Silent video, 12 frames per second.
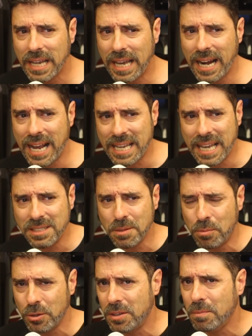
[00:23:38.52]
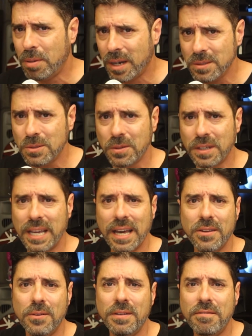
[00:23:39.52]
And I get to put the puzzle
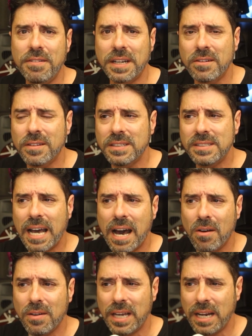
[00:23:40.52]
together and figure this out.